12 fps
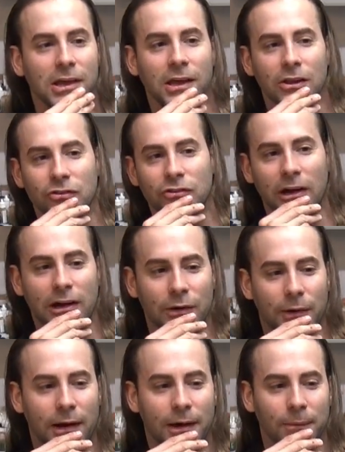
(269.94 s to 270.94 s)

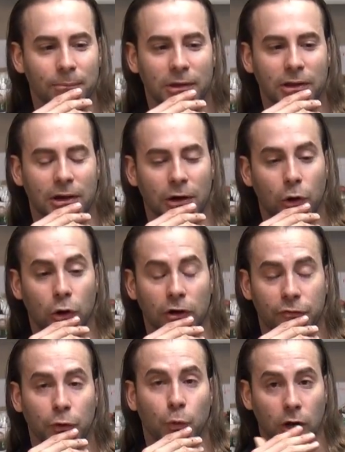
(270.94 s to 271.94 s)
So,
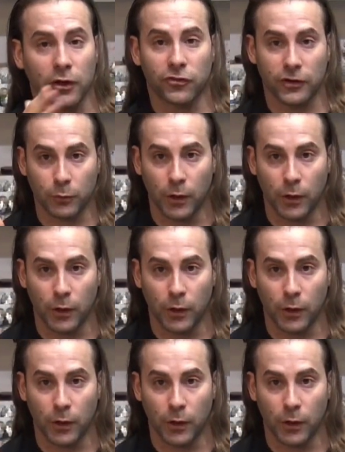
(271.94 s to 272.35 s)
or if you want to see